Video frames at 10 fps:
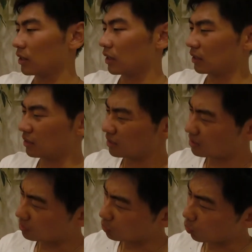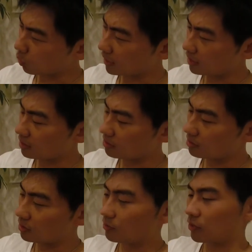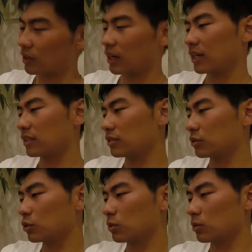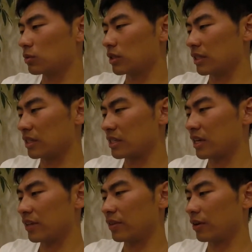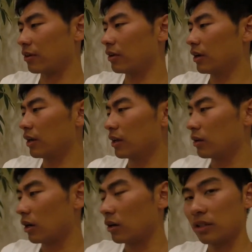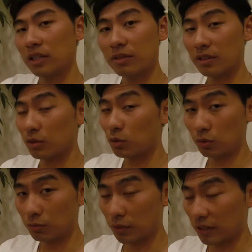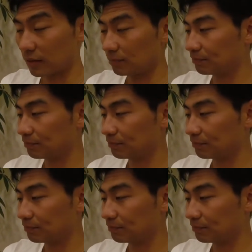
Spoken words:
at least 20 different kind of tools inside there, even a toothpick.